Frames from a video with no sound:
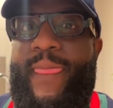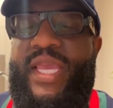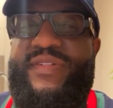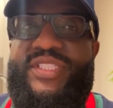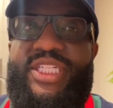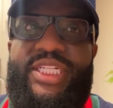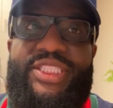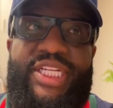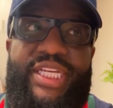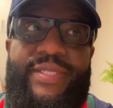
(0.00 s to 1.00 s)
If she
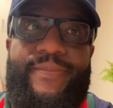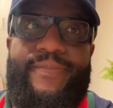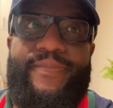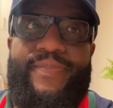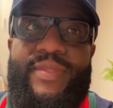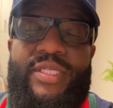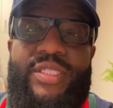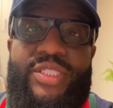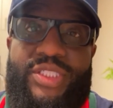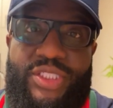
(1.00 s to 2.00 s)
cheat,
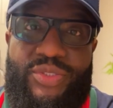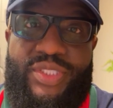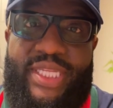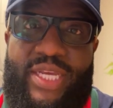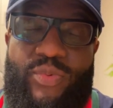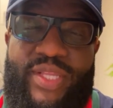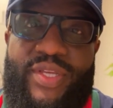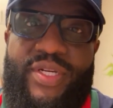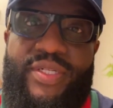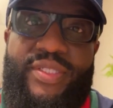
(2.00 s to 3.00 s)
should you stay with
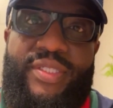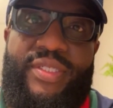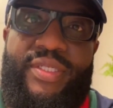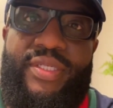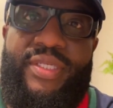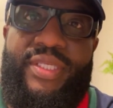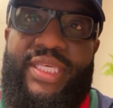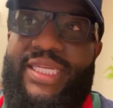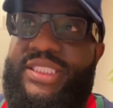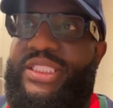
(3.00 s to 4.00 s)
her?
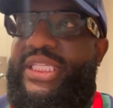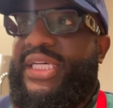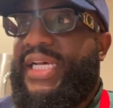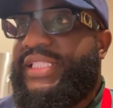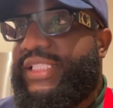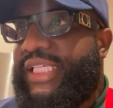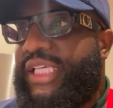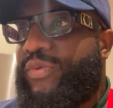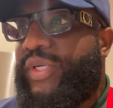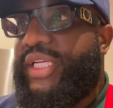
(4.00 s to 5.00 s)
Can she
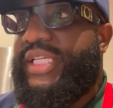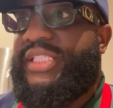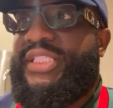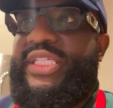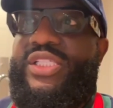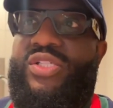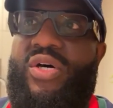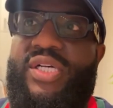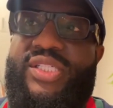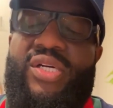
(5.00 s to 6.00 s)
unsee what it is that she
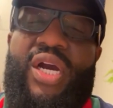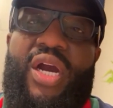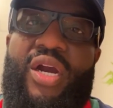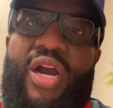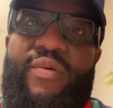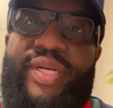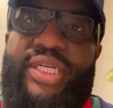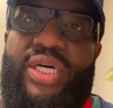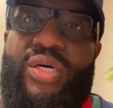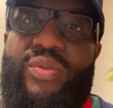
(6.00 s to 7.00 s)
saw? Is her heart already
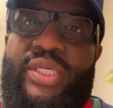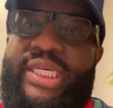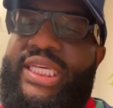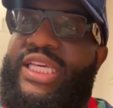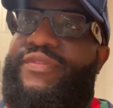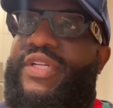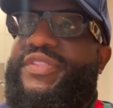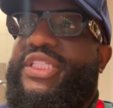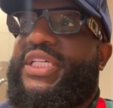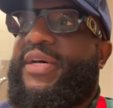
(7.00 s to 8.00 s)
gone? Even if
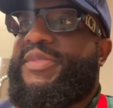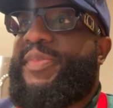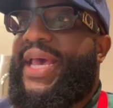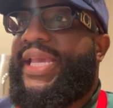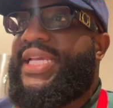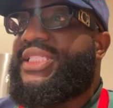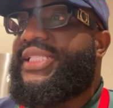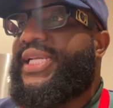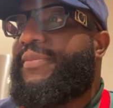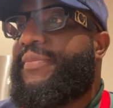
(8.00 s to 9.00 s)
she comes back, is
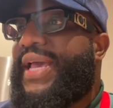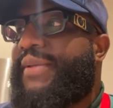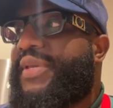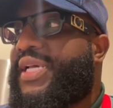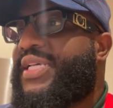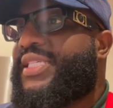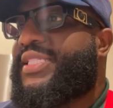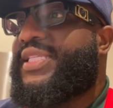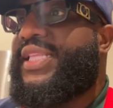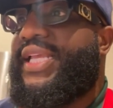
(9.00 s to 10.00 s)
she coming back because
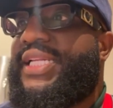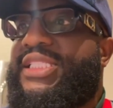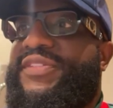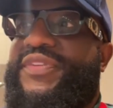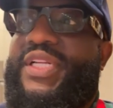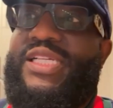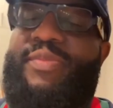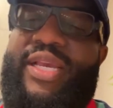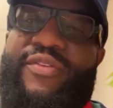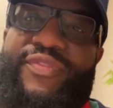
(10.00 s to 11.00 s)
this is the thing that she feels like
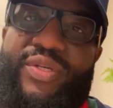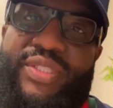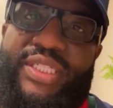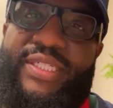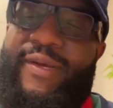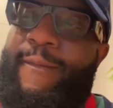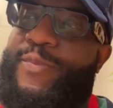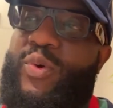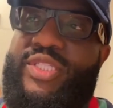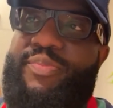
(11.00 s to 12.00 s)
make her feel good,
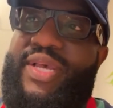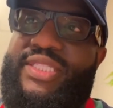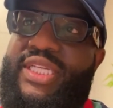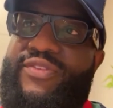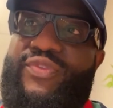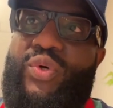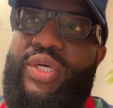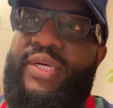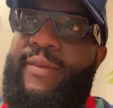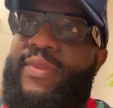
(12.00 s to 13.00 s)
or is the best thing
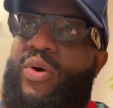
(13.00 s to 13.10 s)
for her?